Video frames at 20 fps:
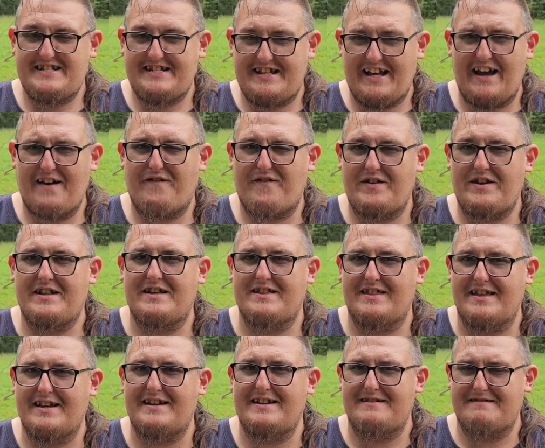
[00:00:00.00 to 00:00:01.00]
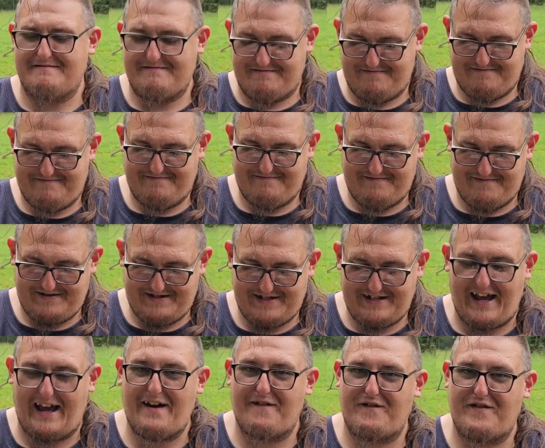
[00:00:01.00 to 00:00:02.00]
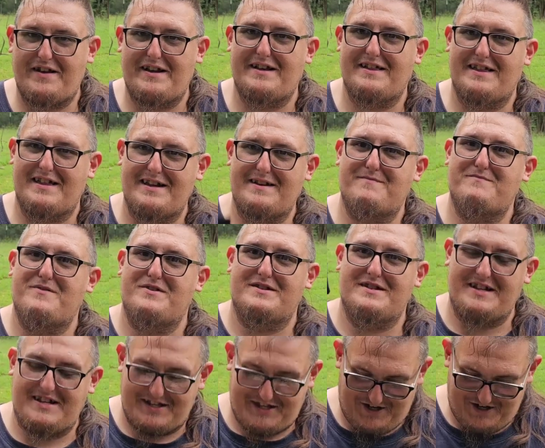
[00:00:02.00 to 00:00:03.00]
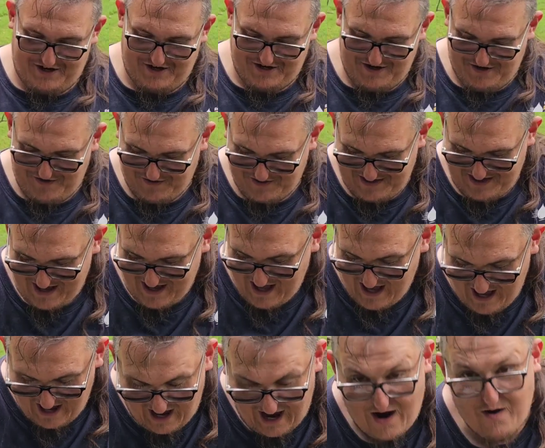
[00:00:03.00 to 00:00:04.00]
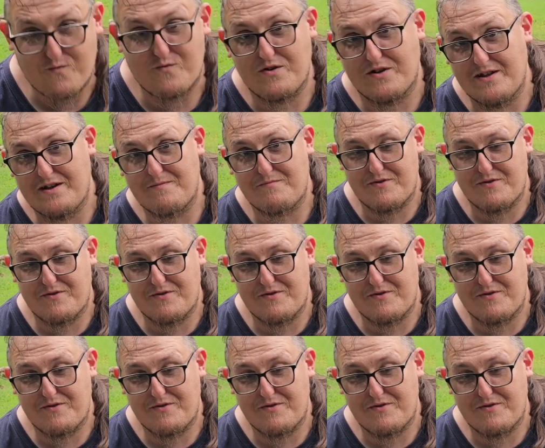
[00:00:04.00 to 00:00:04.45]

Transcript: definitely put these to good use. I really